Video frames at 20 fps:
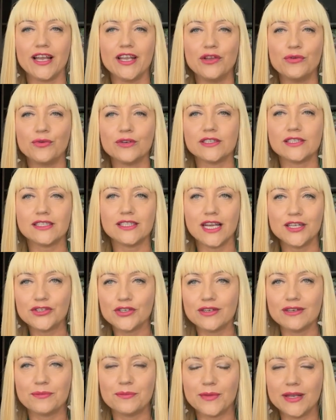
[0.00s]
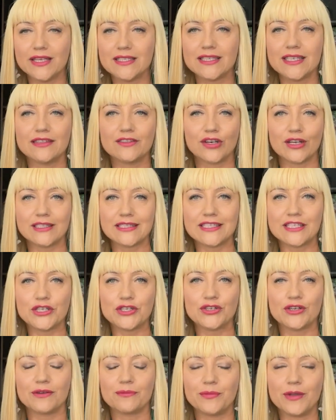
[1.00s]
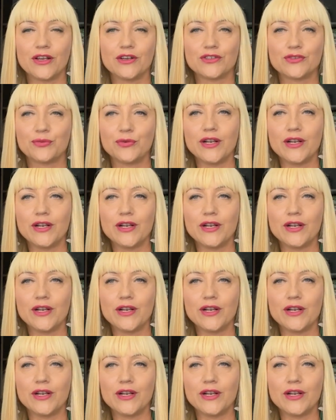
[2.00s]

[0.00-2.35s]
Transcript: it was such an amazing transition because